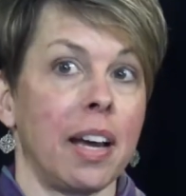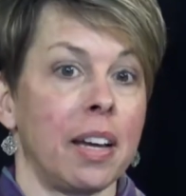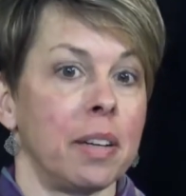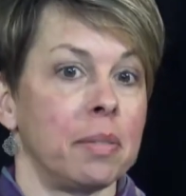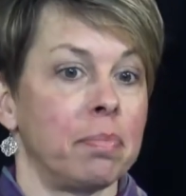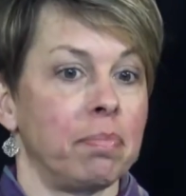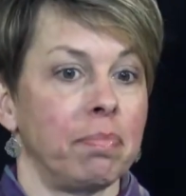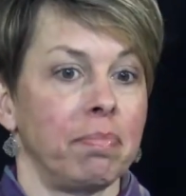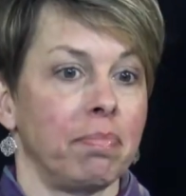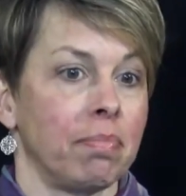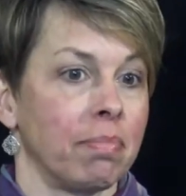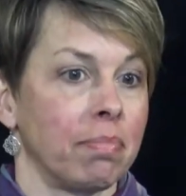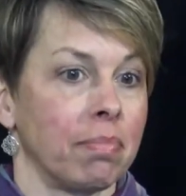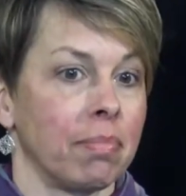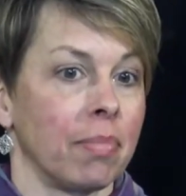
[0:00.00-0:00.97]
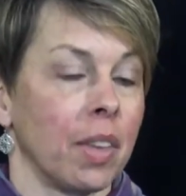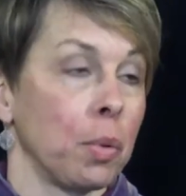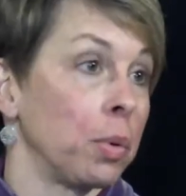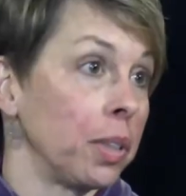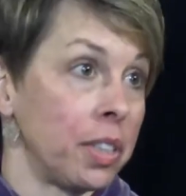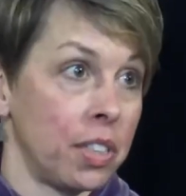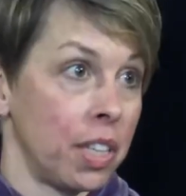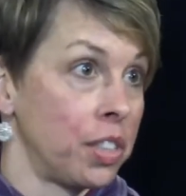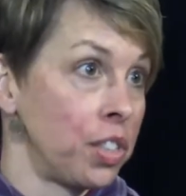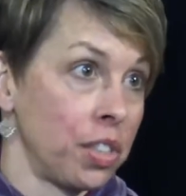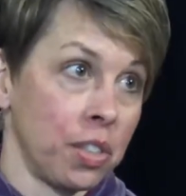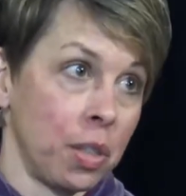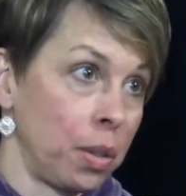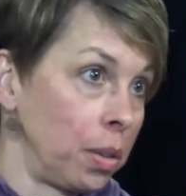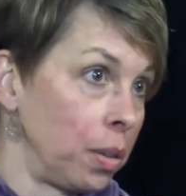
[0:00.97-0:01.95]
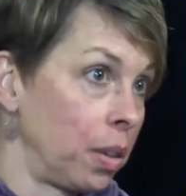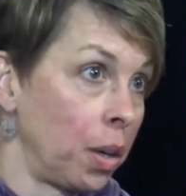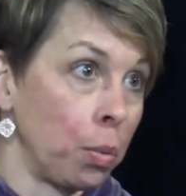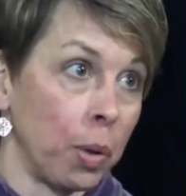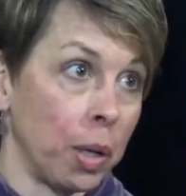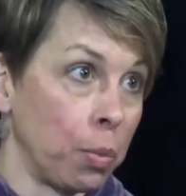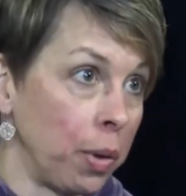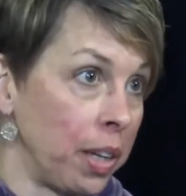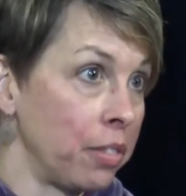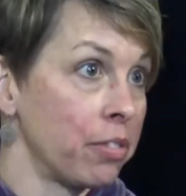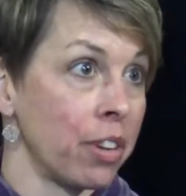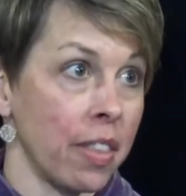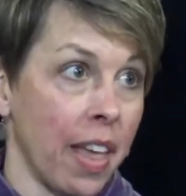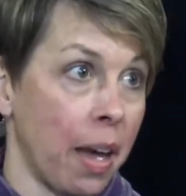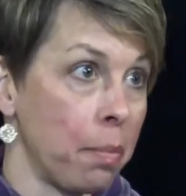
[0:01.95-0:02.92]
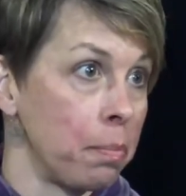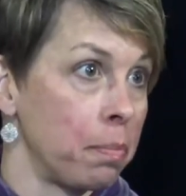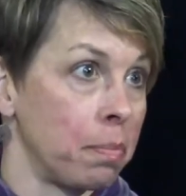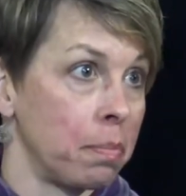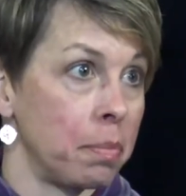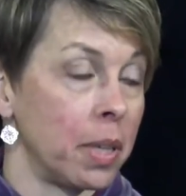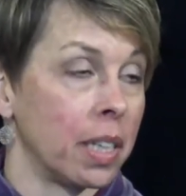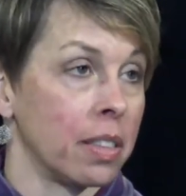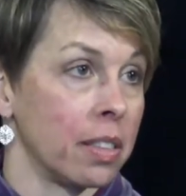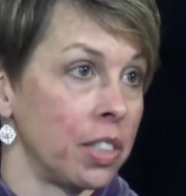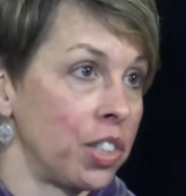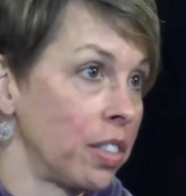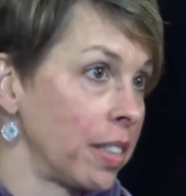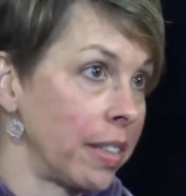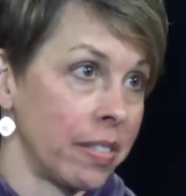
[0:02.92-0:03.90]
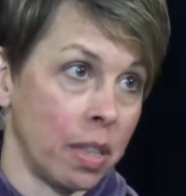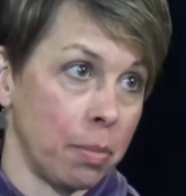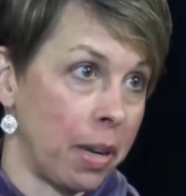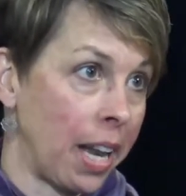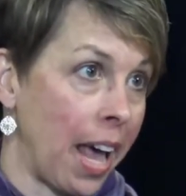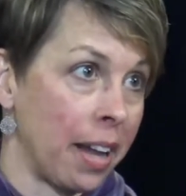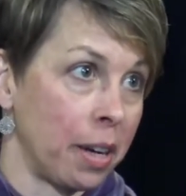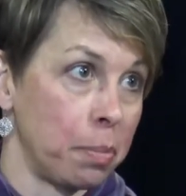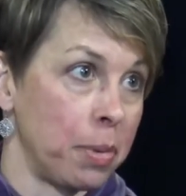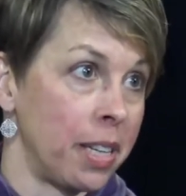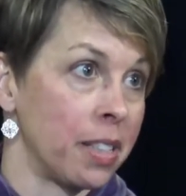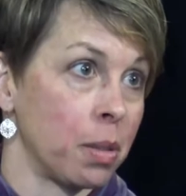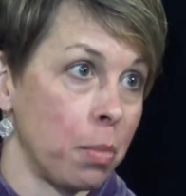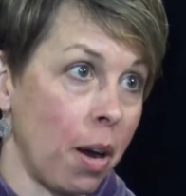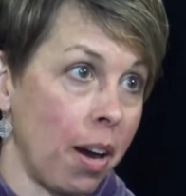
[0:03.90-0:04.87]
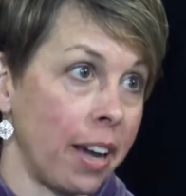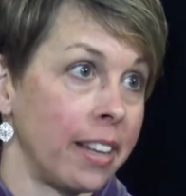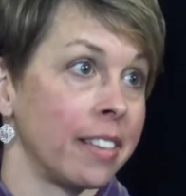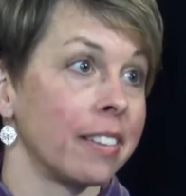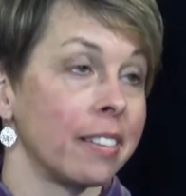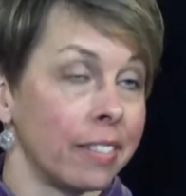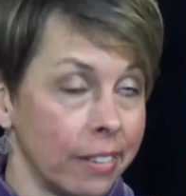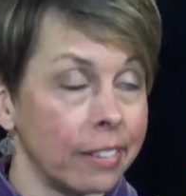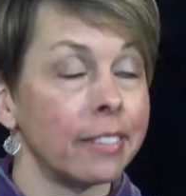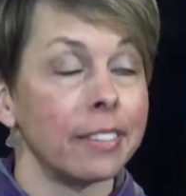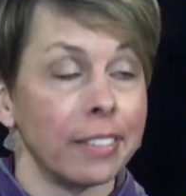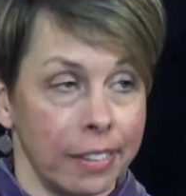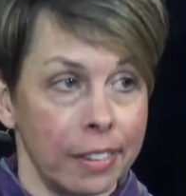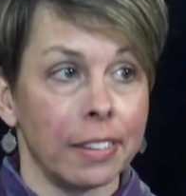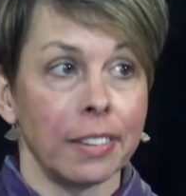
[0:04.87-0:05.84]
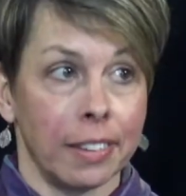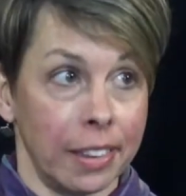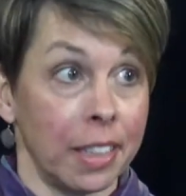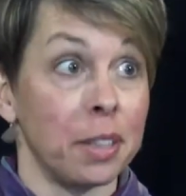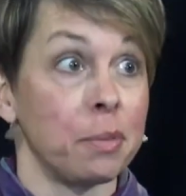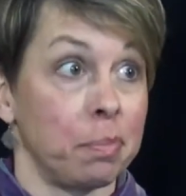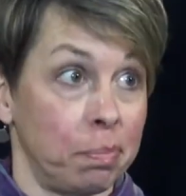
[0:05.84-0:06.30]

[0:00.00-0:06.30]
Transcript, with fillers: um, well, it's it's just a, a win win for them yeah. because it just gives them an added peace of mind. Yeah. yeah.